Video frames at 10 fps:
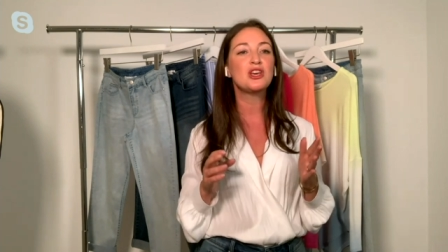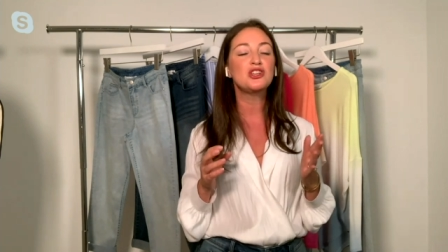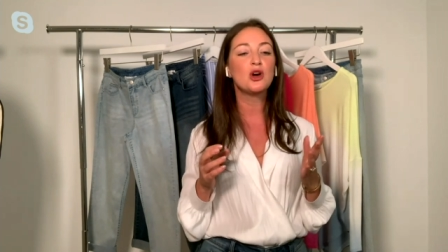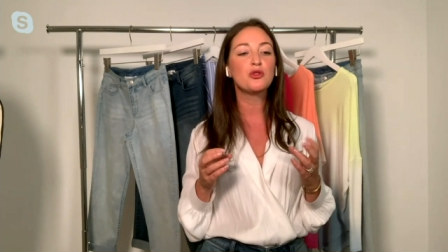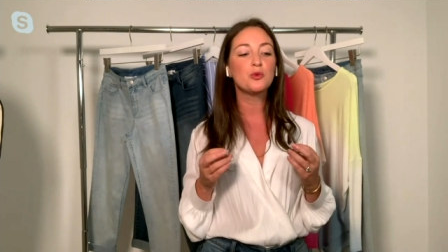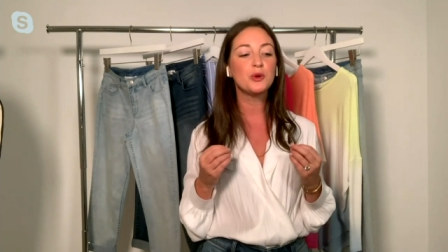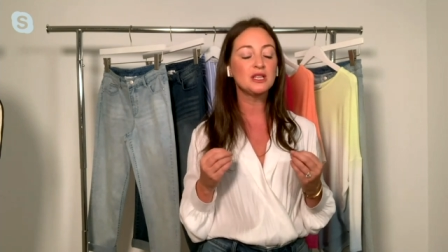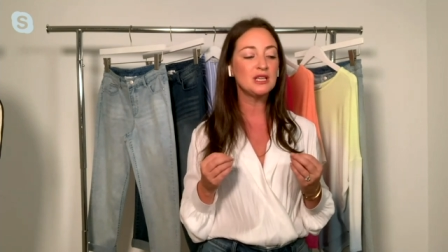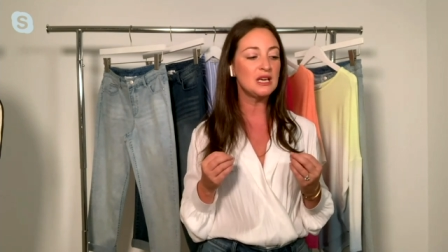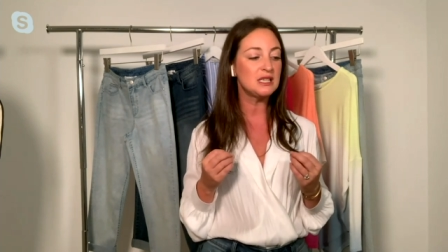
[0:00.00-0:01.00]
you know, there
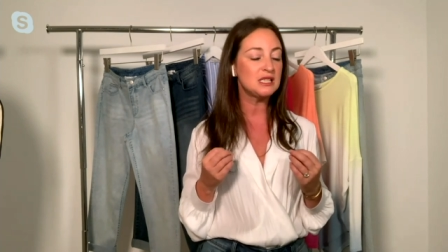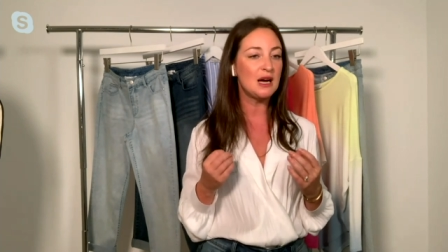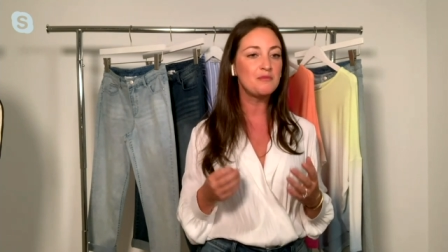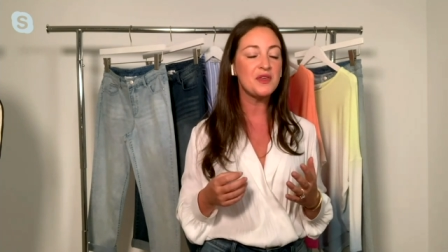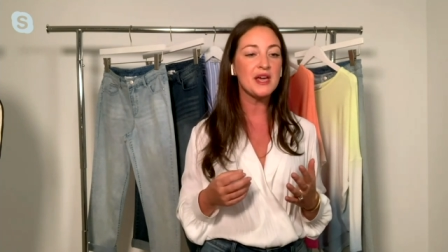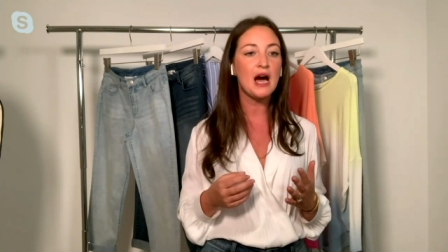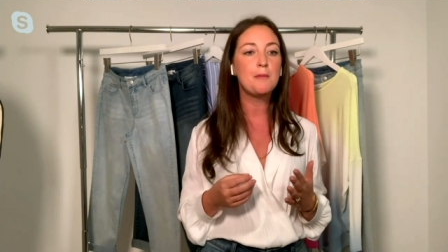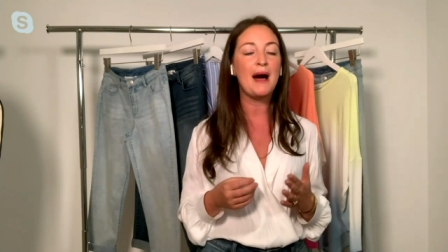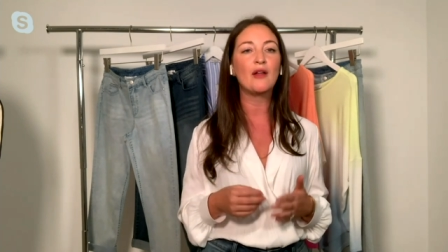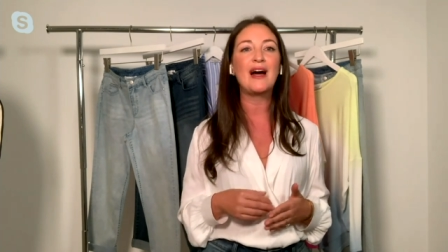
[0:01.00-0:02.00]
really is something
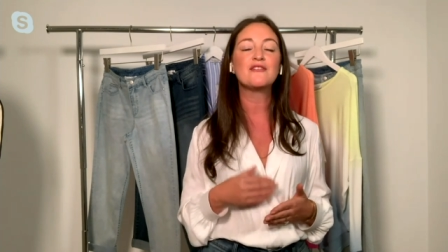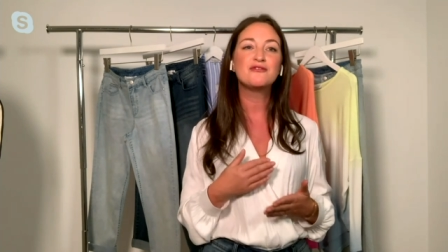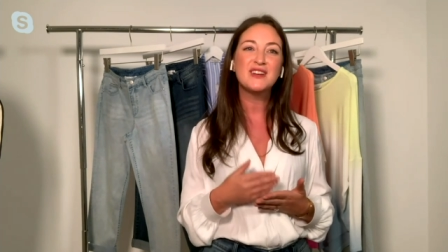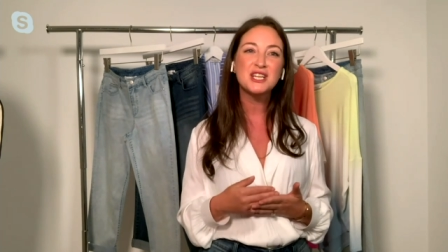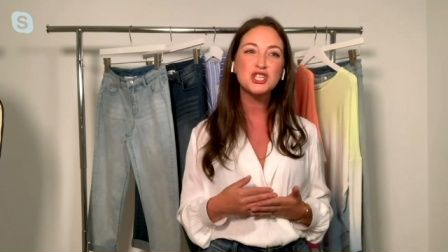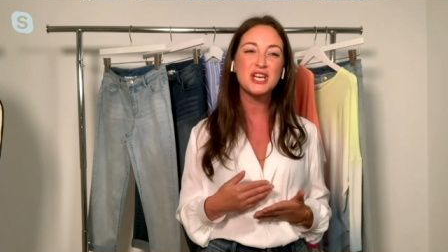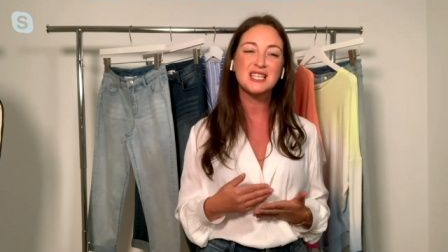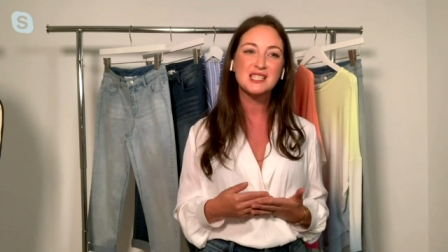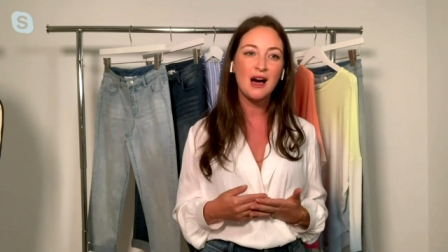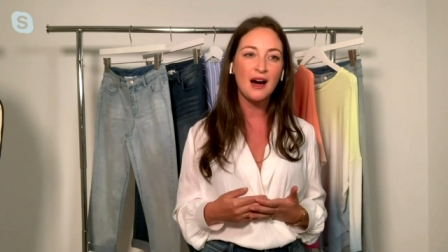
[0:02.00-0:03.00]
about that finishing
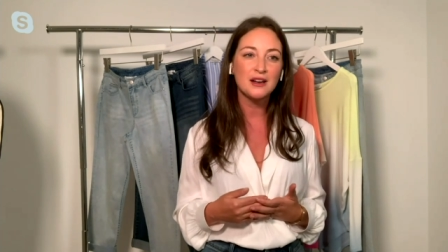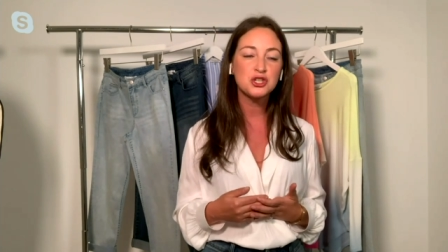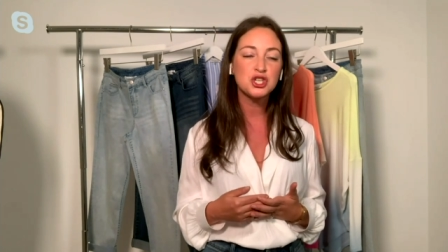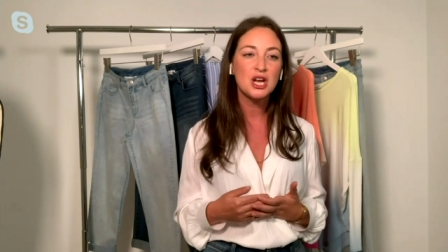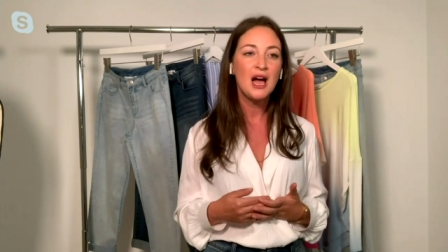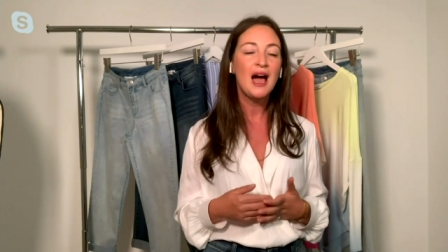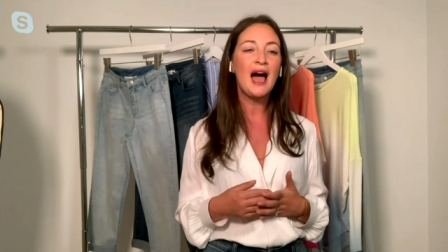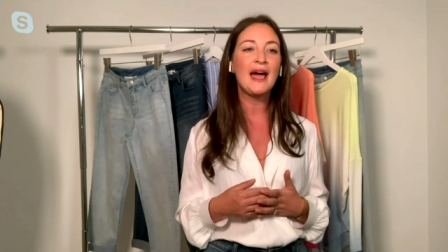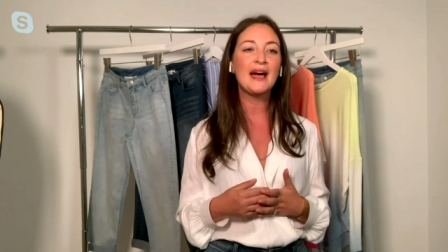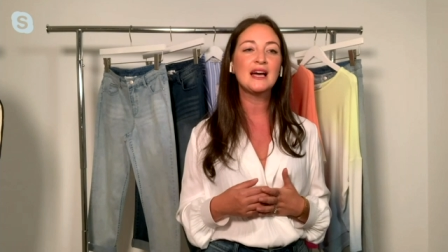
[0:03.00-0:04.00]
touch.
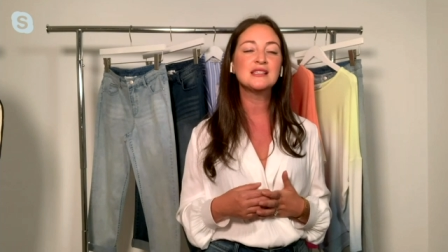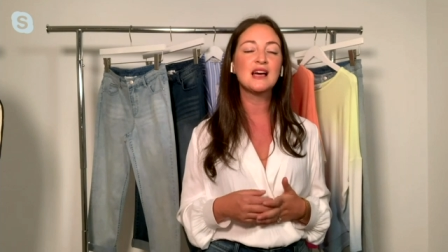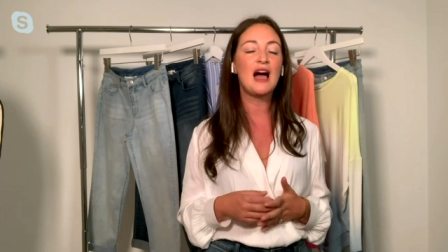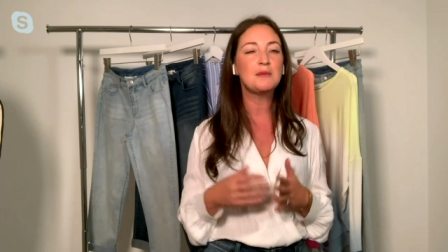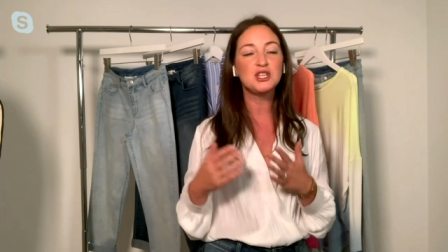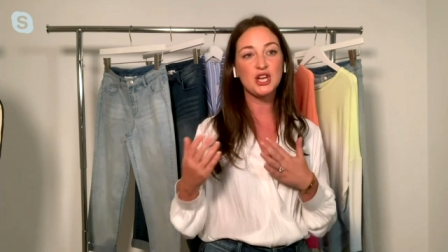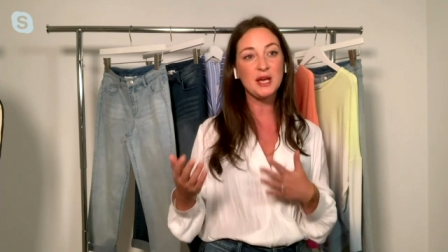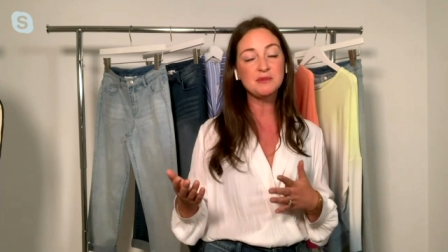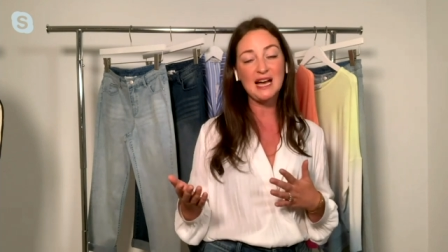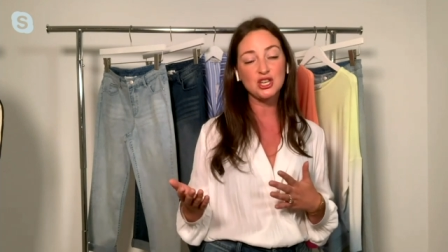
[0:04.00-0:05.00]
And I mean,
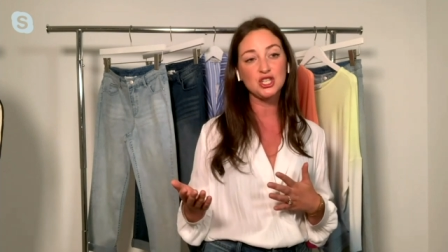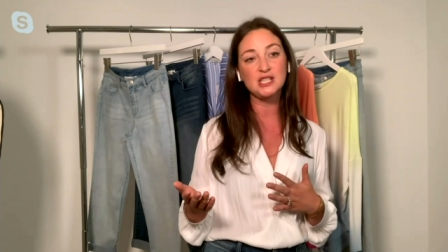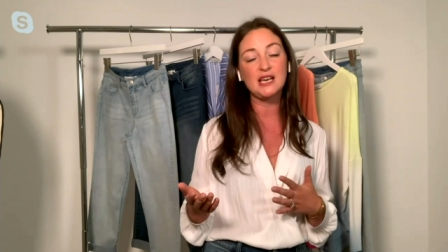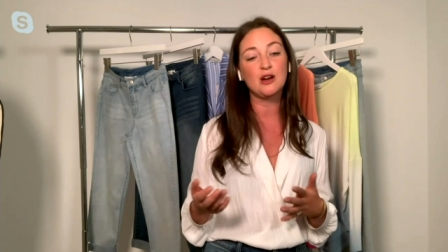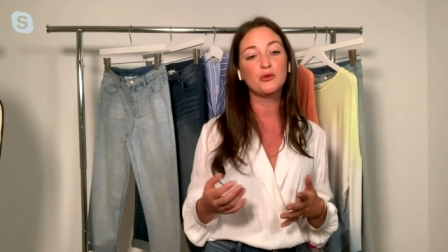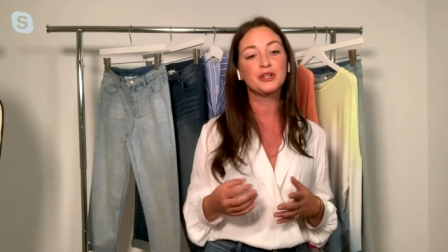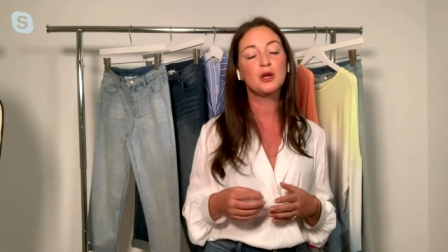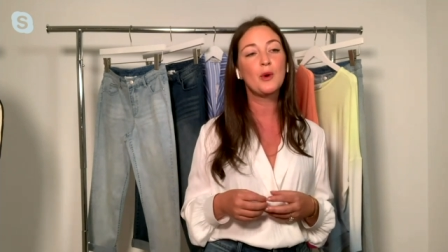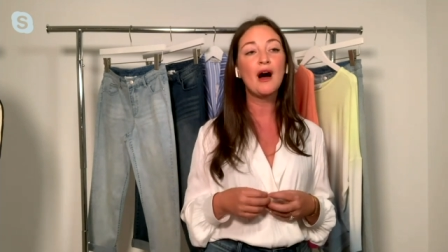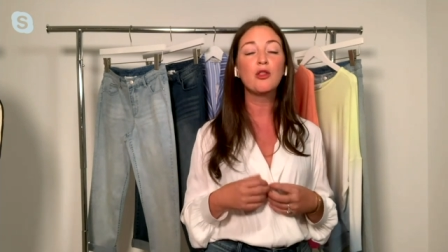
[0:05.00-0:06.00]
James actually said it
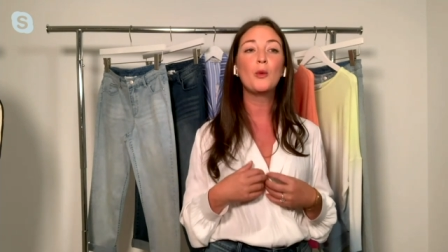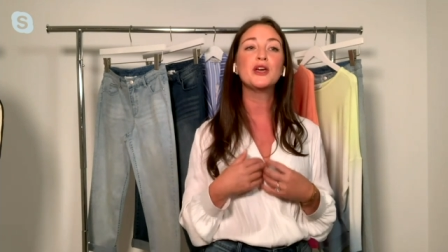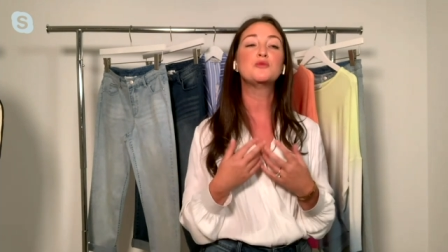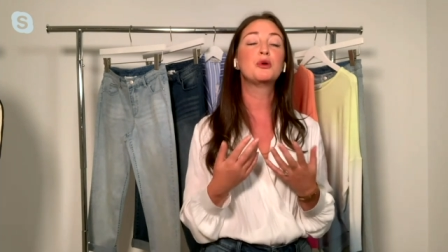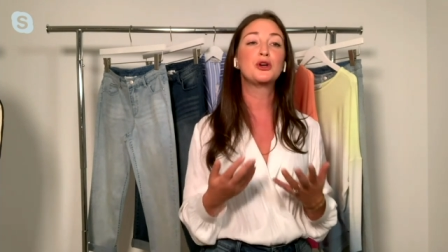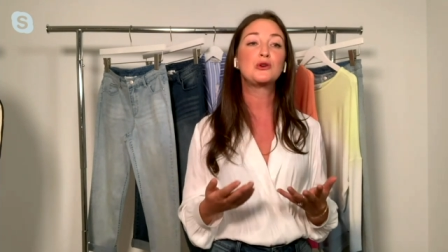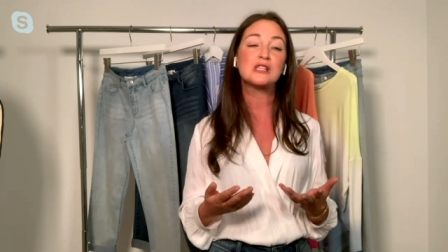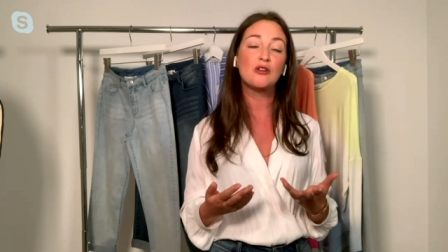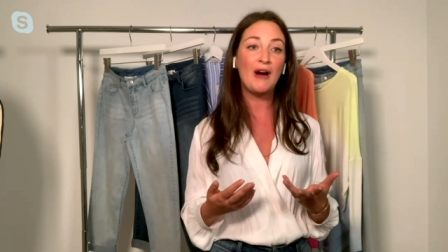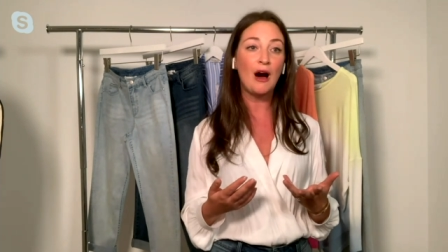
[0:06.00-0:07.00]
really well the way you put
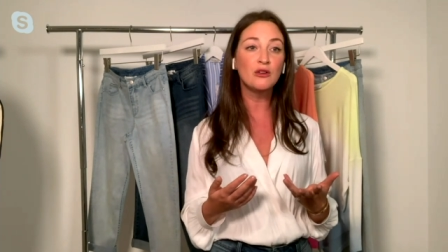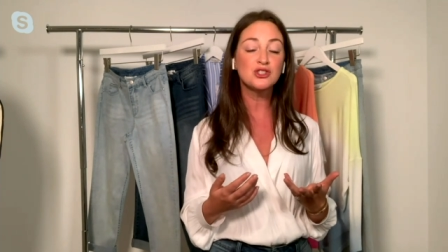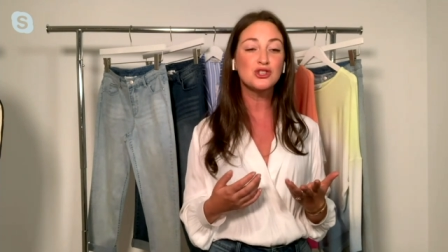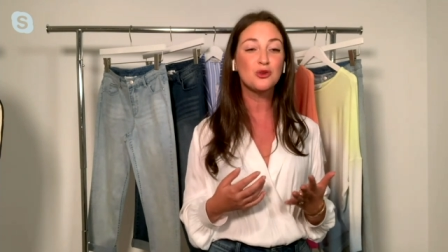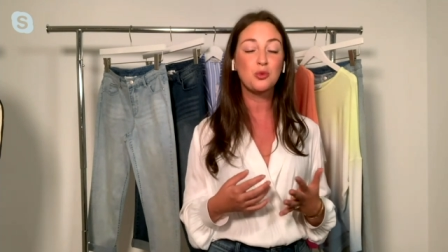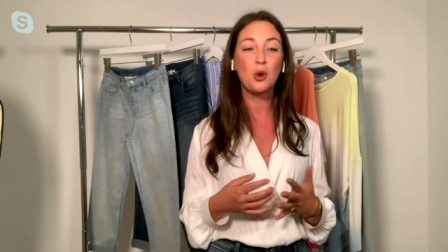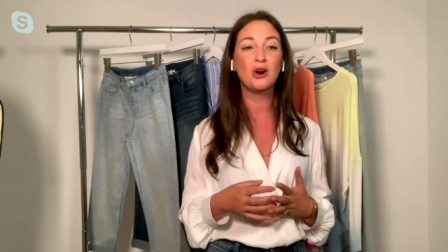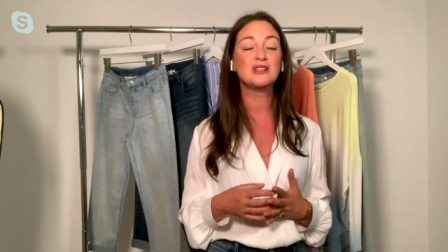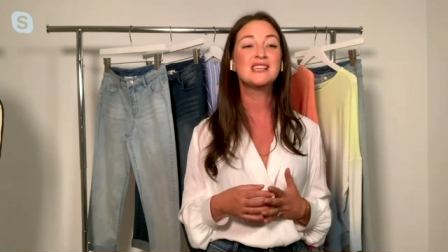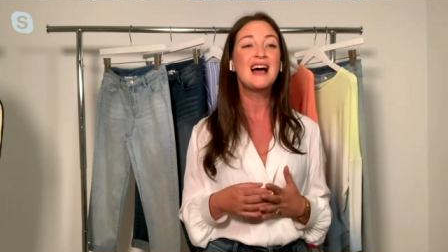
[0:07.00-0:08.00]
yourself out into the
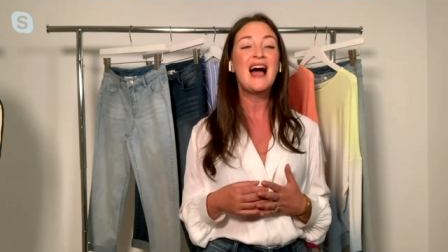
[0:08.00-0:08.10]
world.